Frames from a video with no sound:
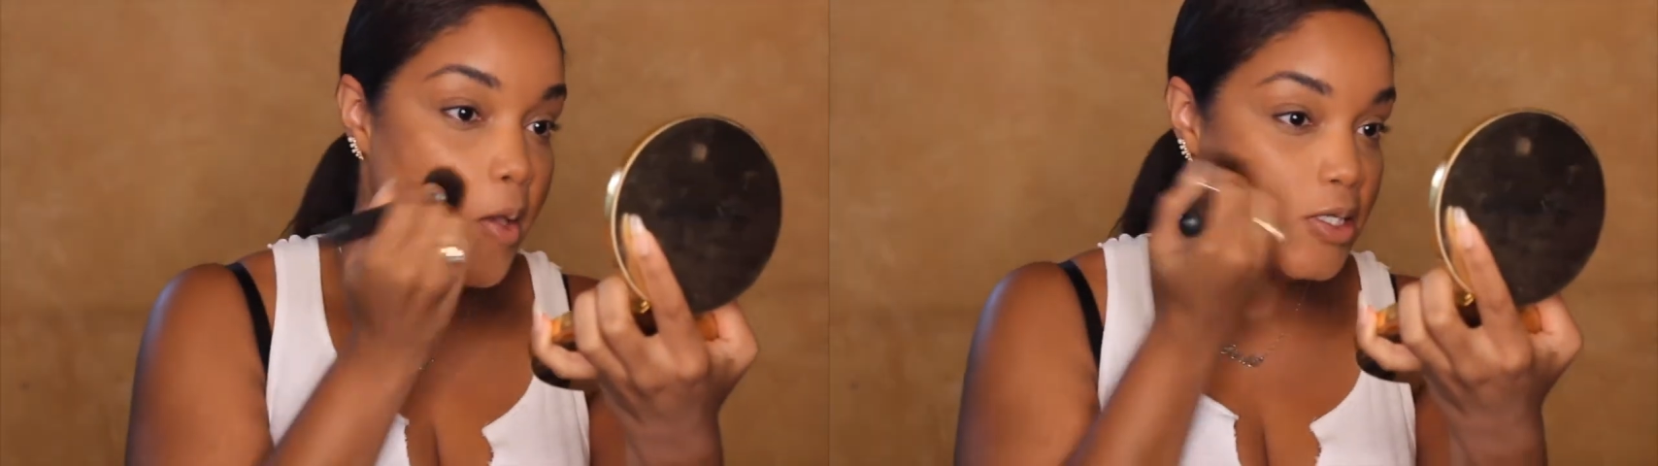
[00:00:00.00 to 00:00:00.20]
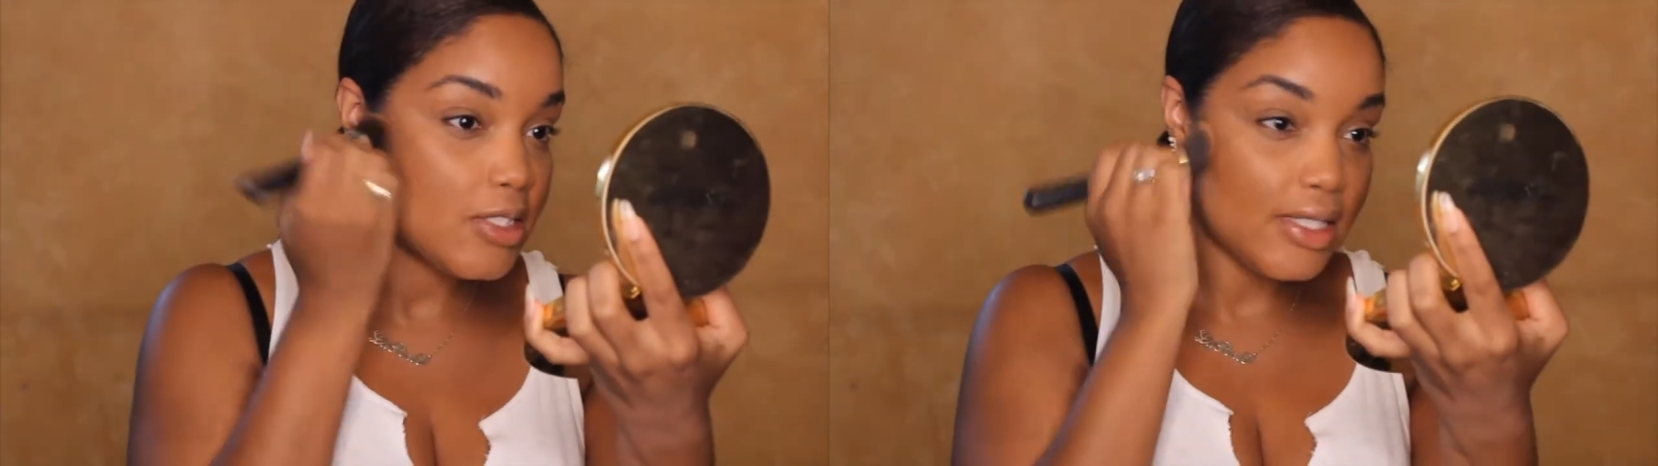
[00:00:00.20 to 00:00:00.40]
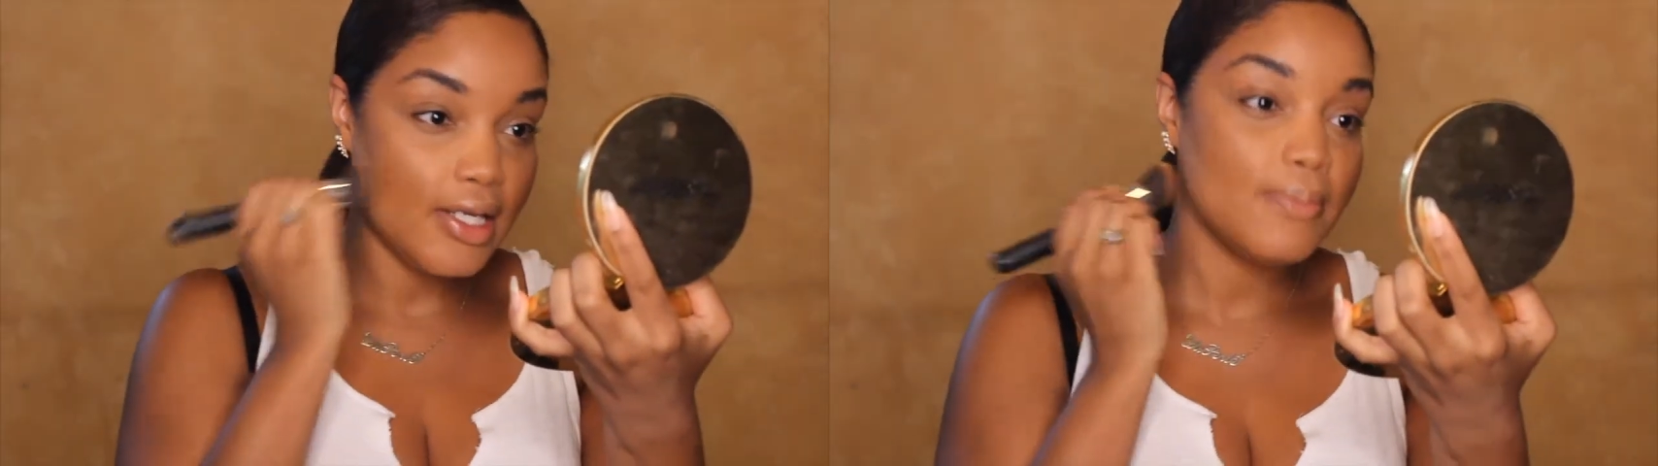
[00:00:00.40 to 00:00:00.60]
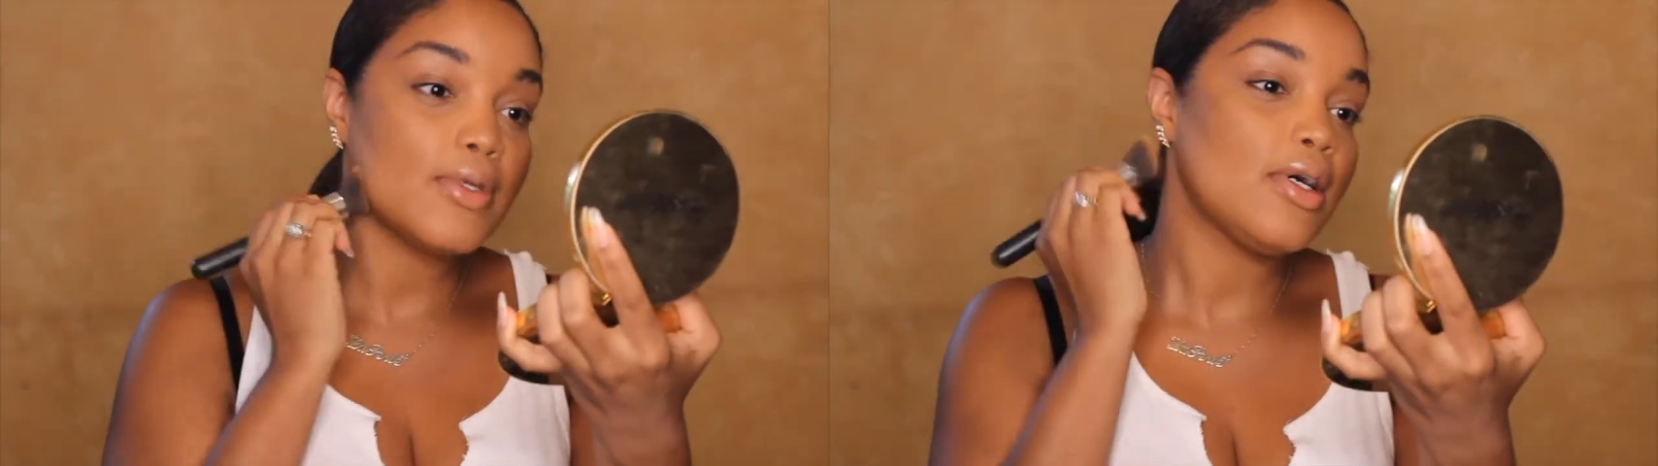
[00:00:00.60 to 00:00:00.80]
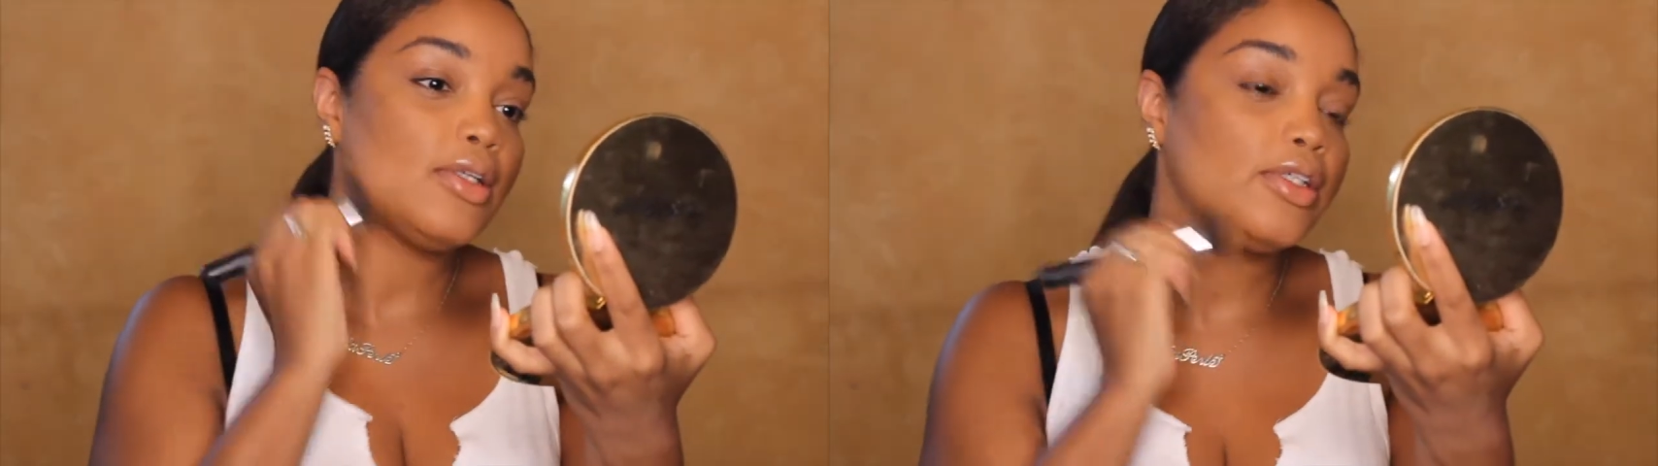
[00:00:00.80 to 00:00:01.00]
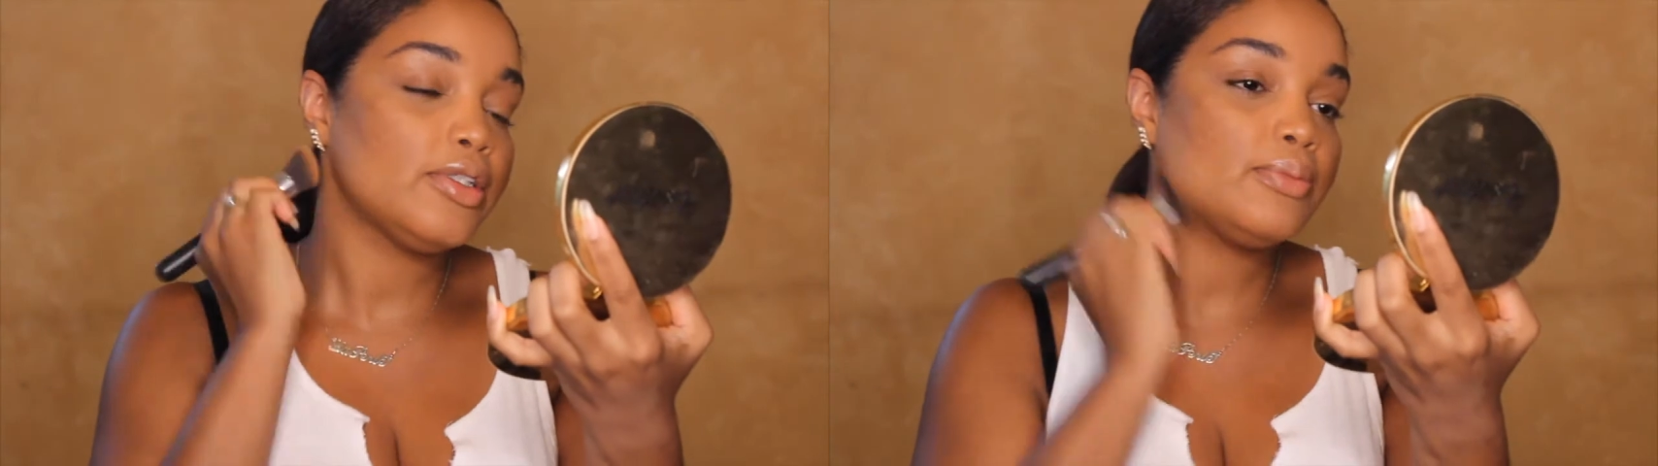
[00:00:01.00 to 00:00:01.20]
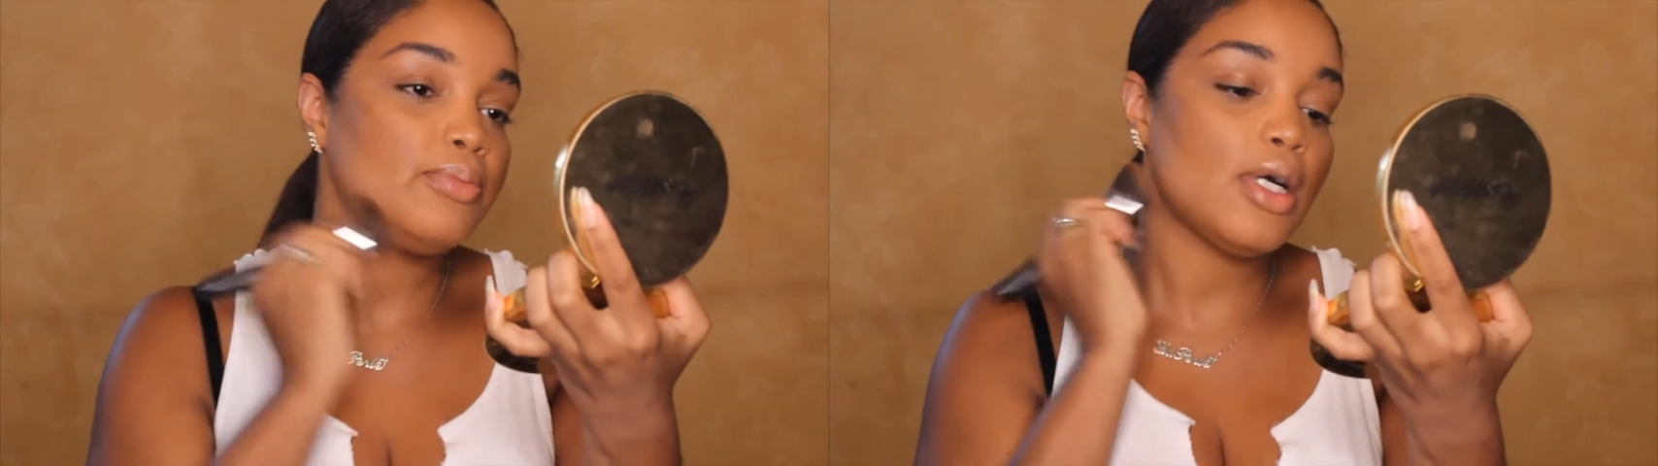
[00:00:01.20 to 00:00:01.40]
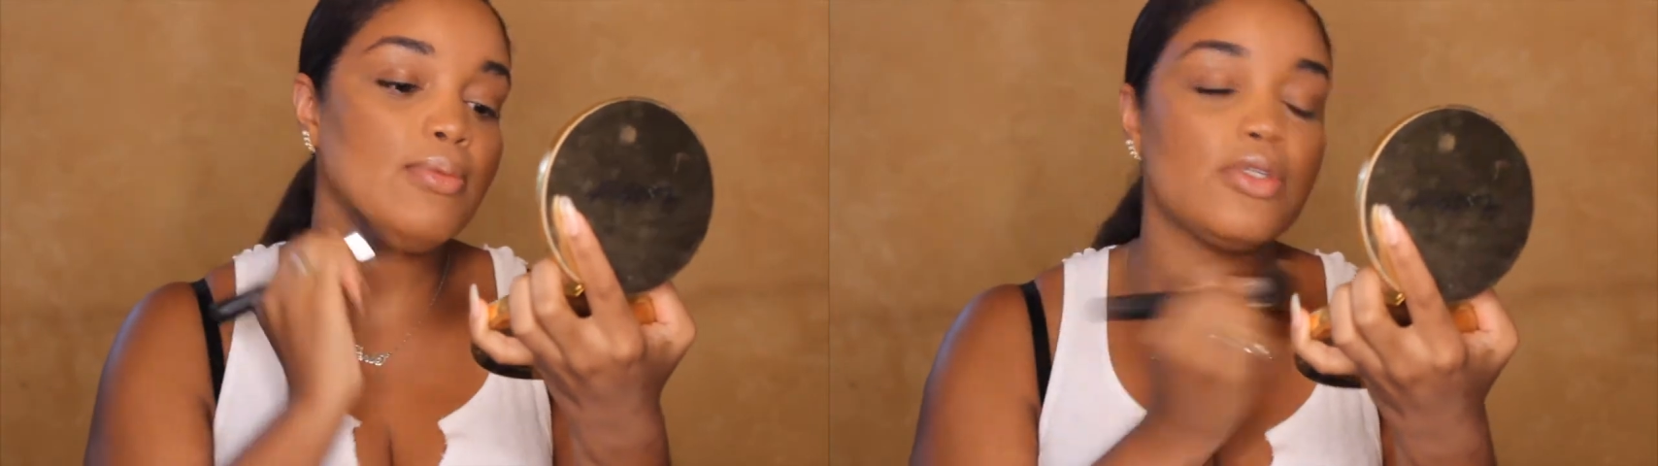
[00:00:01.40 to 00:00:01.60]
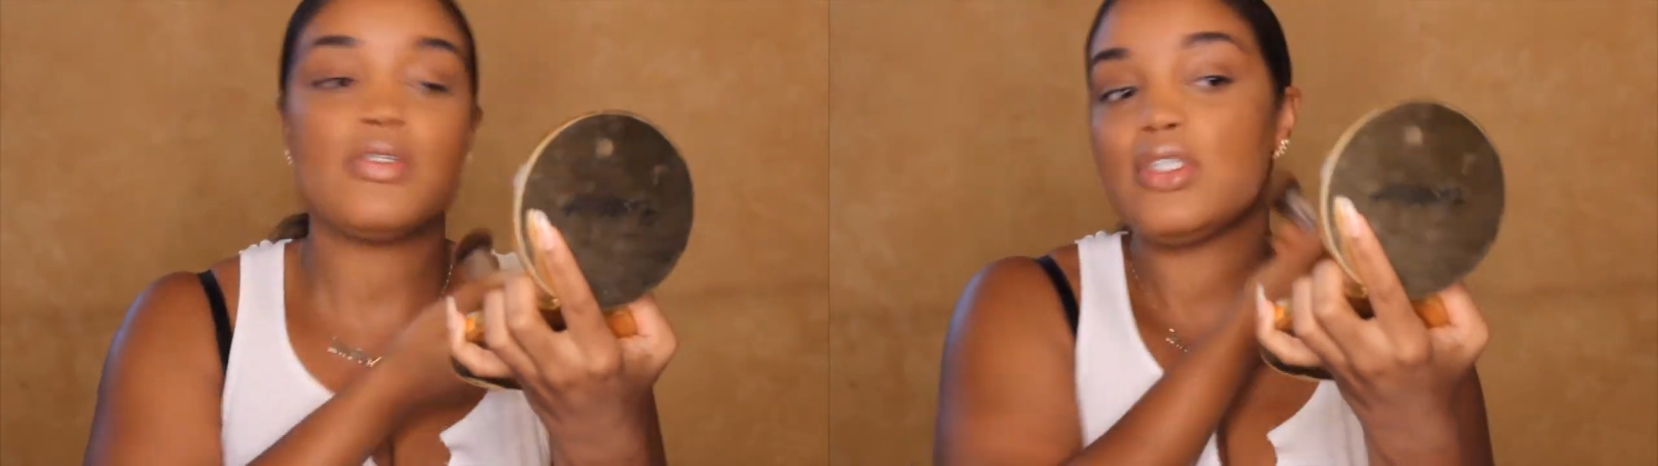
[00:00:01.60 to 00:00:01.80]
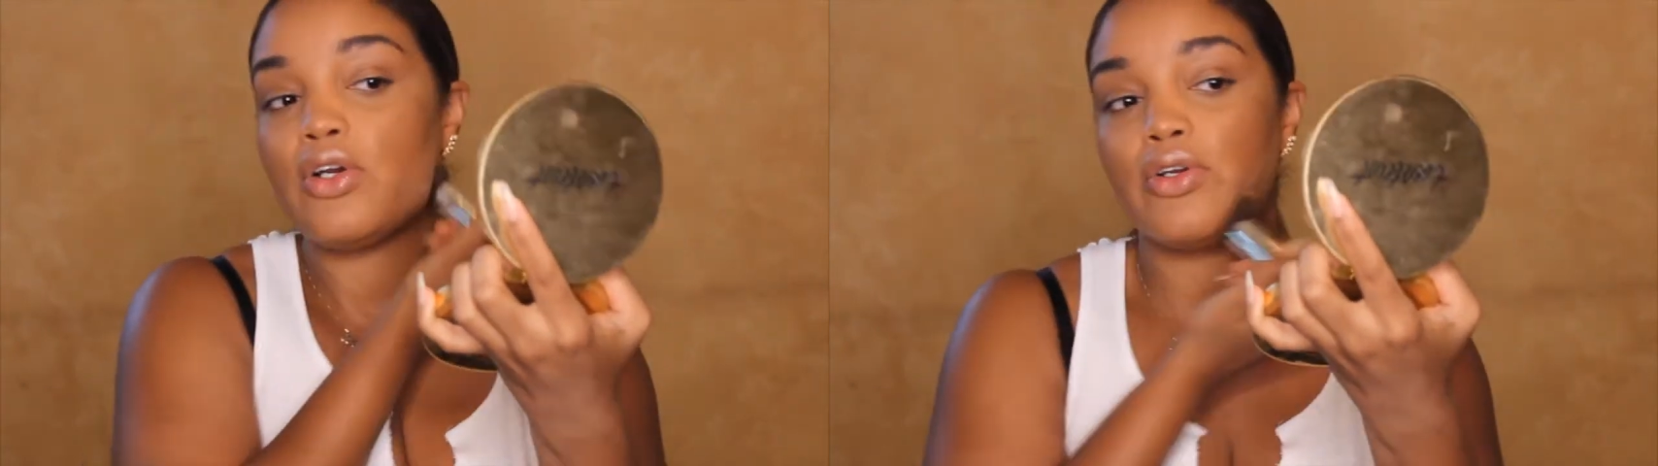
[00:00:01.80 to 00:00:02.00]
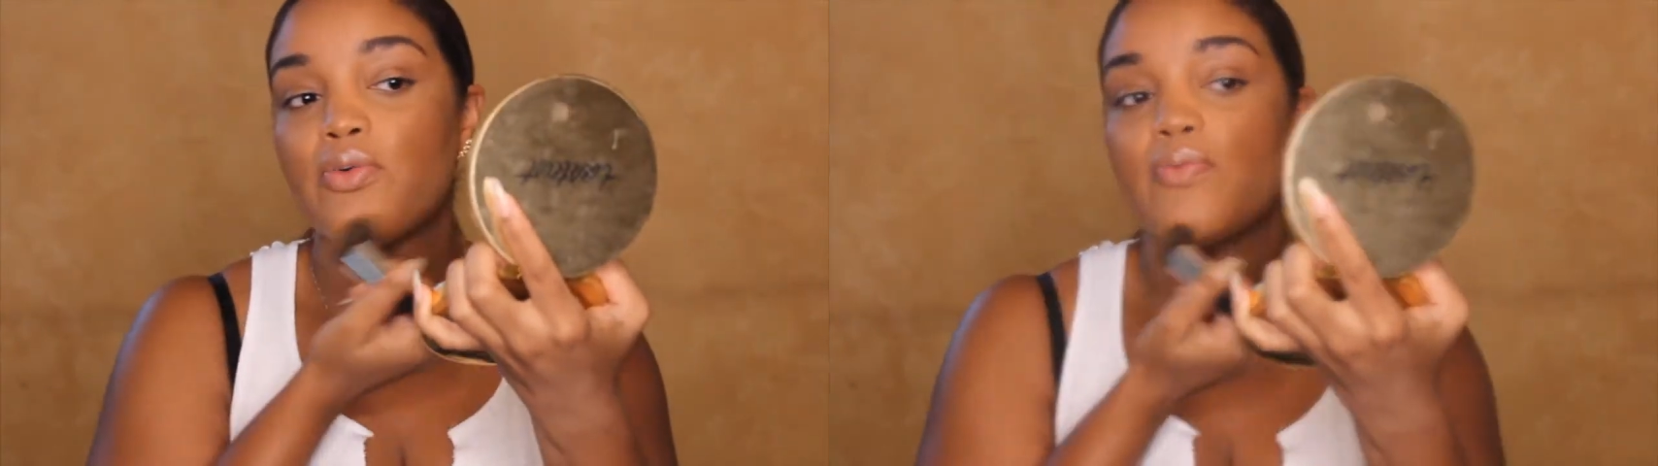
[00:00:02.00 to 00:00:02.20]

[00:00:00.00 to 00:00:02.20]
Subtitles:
same color, probably the darker